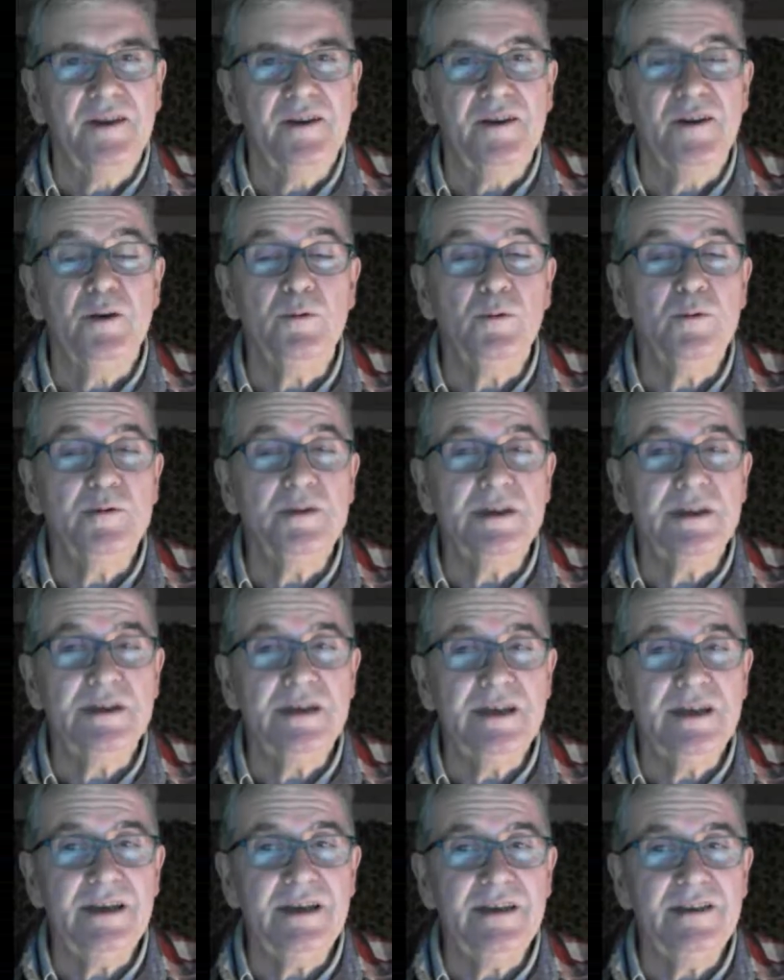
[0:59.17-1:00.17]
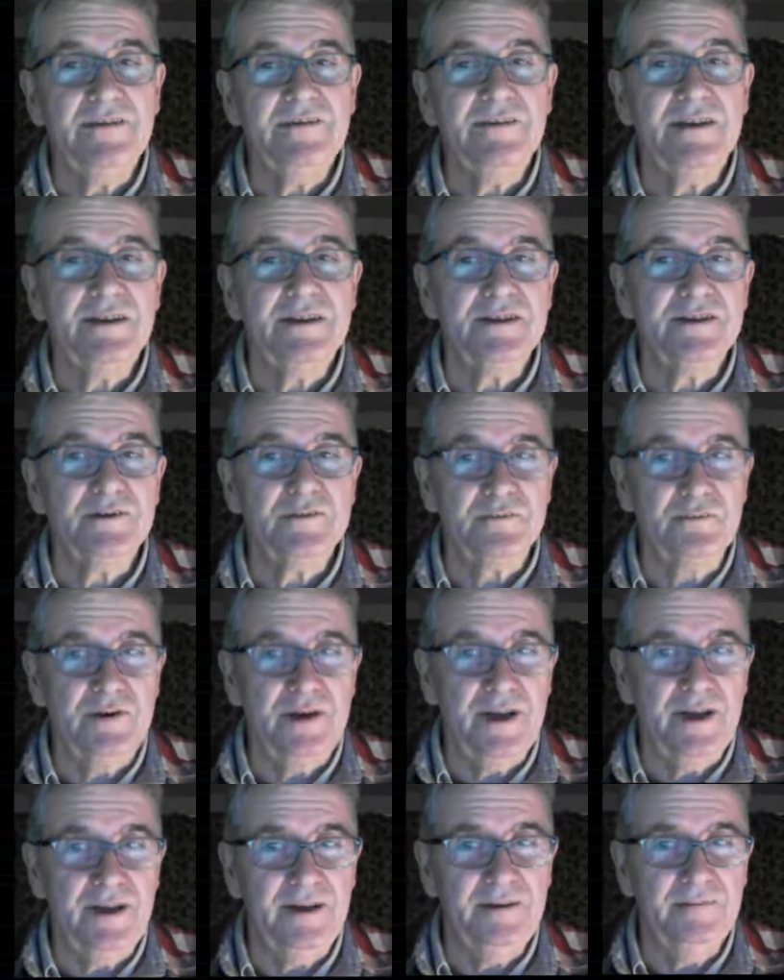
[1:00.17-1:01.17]
You will see this
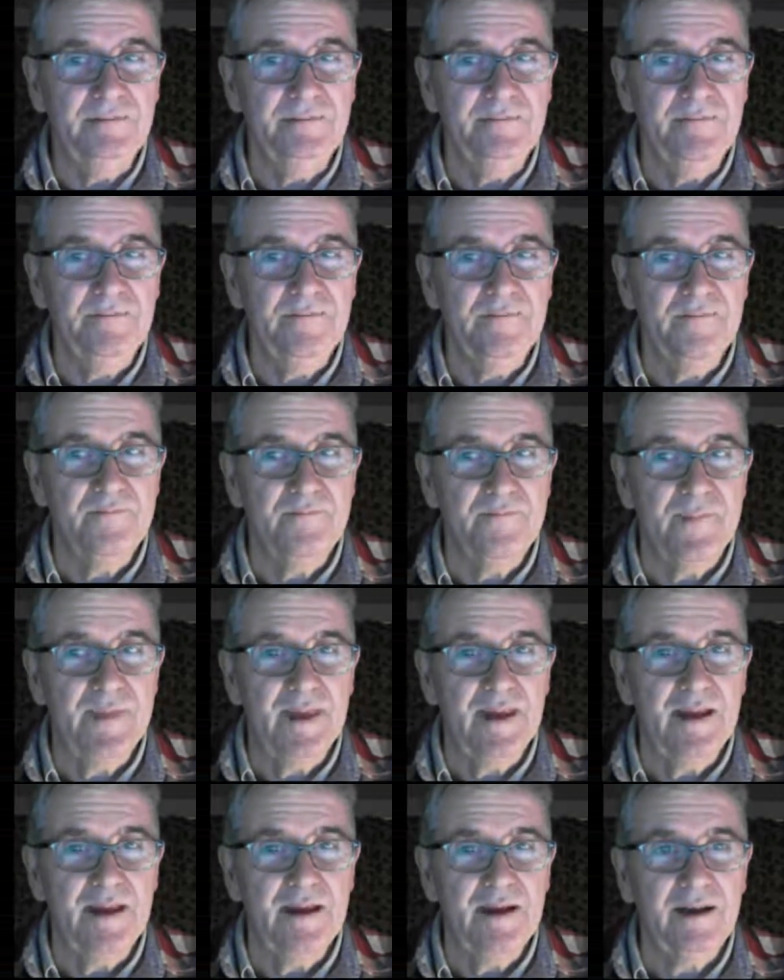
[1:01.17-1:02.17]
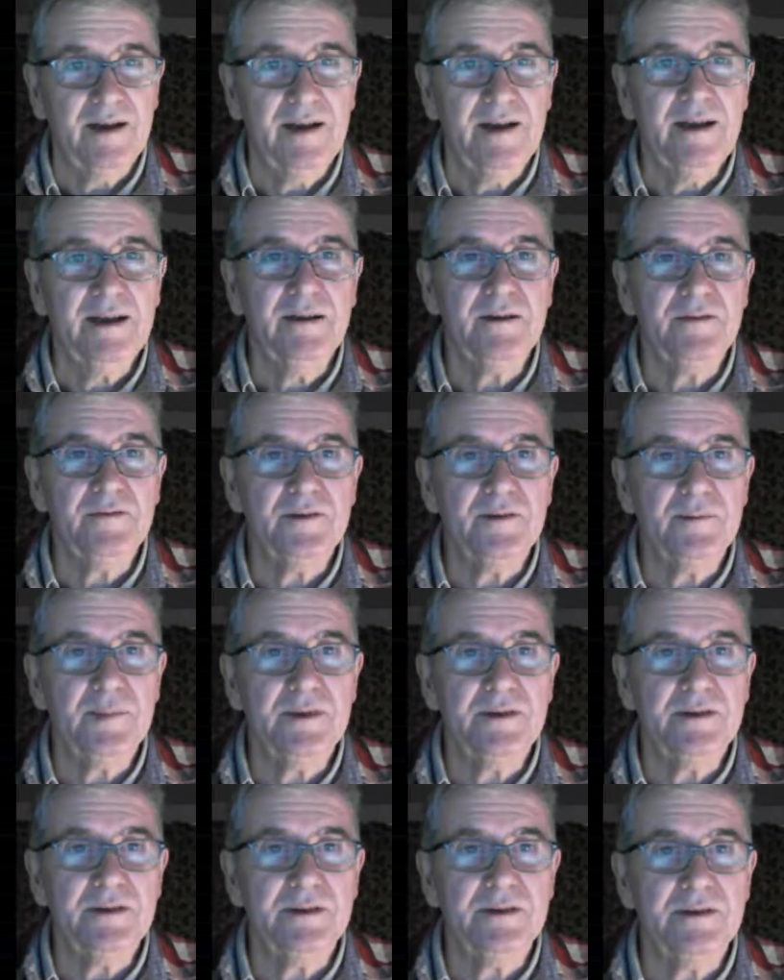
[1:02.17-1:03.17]
screen. Click on the
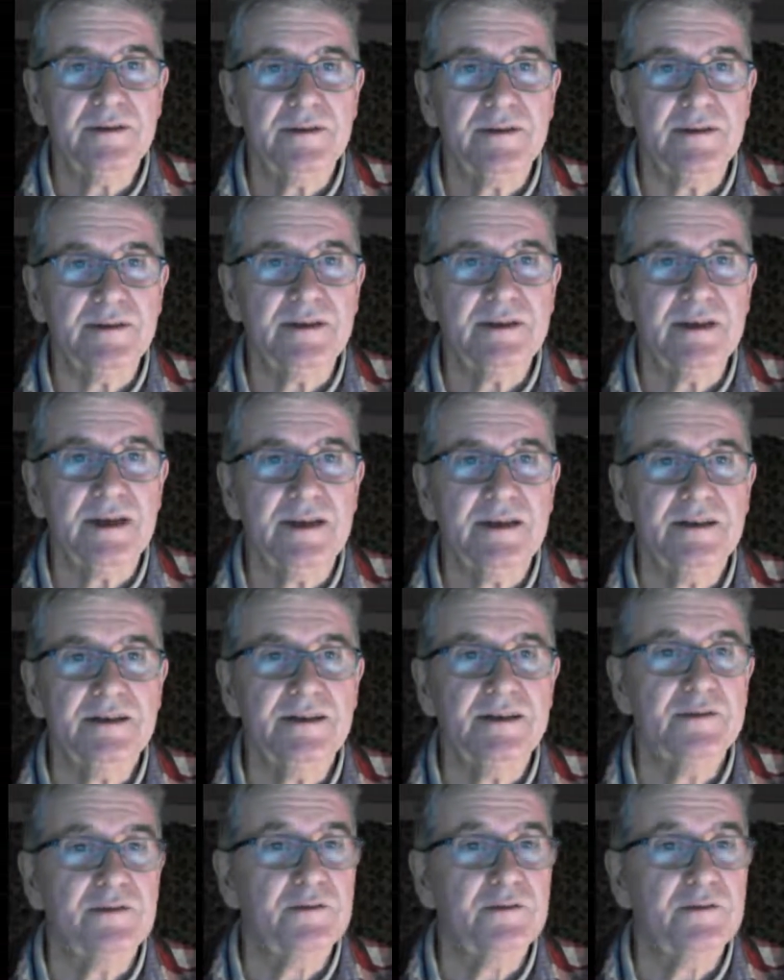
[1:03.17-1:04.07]
button that says